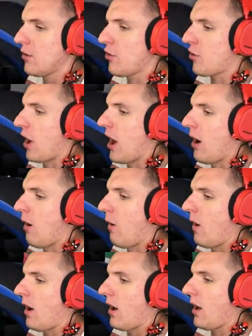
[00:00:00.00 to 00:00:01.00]

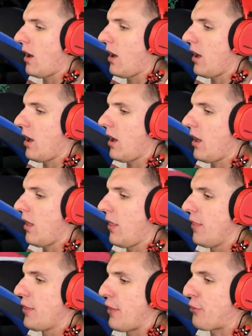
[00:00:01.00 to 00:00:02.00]
so
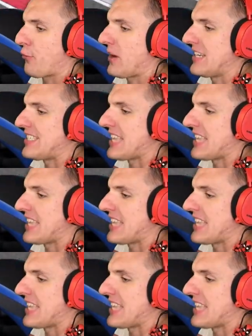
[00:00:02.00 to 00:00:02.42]
the three